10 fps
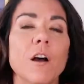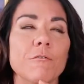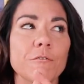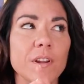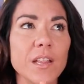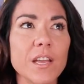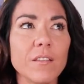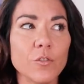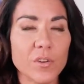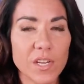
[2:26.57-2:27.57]
A really
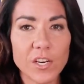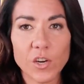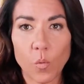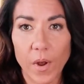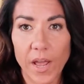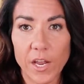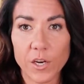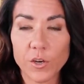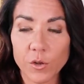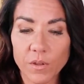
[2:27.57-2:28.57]
strategic way
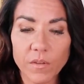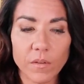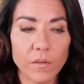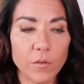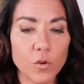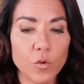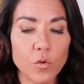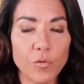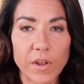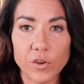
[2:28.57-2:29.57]
to do this is to
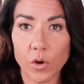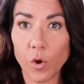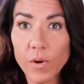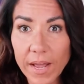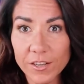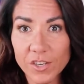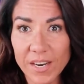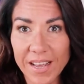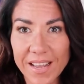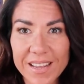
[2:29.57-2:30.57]
create your own
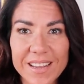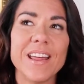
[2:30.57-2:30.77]
hashtag